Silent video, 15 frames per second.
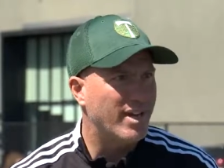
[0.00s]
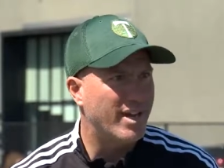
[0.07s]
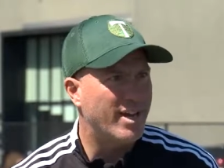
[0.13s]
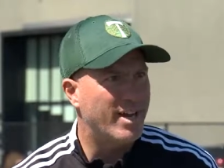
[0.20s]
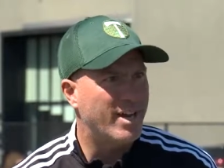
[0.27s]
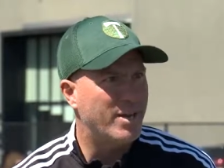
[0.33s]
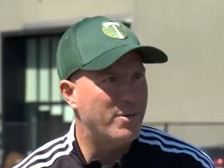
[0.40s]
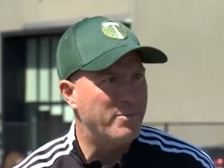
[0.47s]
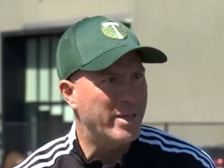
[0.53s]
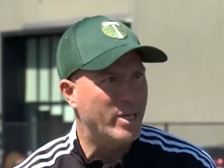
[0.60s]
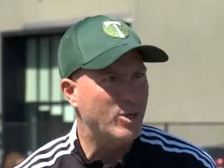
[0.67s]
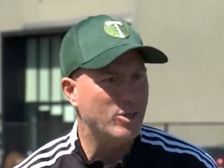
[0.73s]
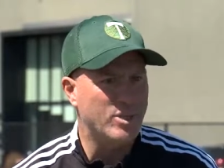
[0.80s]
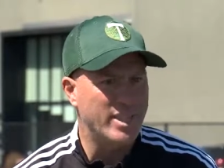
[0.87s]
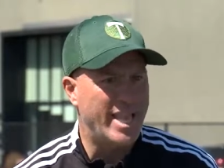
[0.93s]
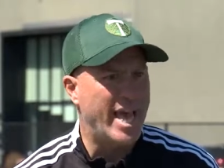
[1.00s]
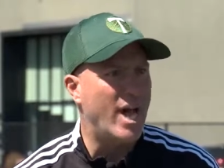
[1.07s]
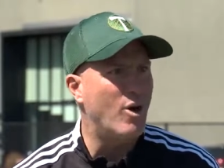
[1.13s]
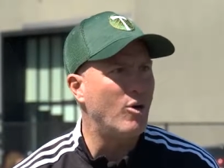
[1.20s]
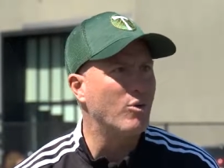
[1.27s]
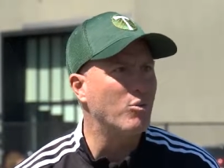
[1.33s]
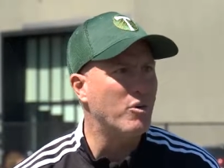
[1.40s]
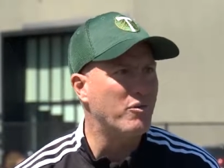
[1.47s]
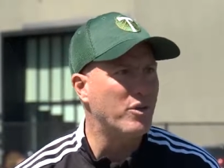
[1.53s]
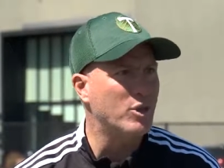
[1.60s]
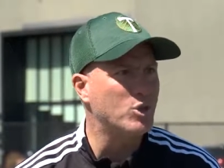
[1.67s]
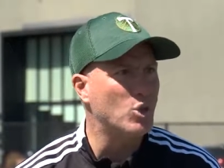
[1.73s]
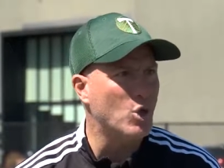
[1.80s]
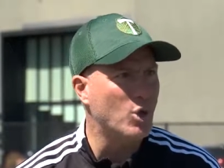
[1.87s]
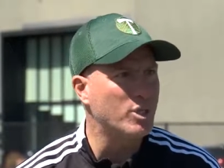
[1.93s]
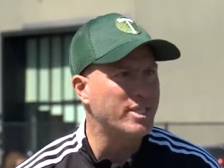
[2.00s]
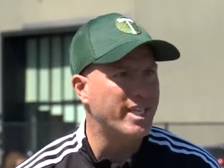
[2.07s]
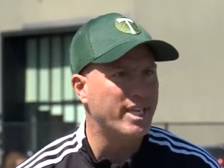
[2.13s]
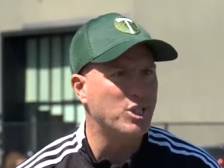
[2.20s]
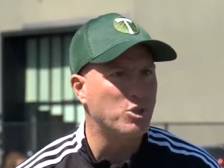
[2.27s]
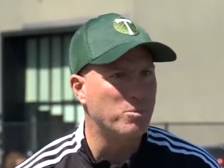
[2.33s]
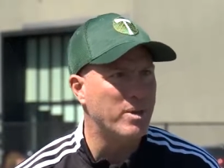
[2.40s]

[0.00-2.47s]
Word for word: uh, because now we feel so content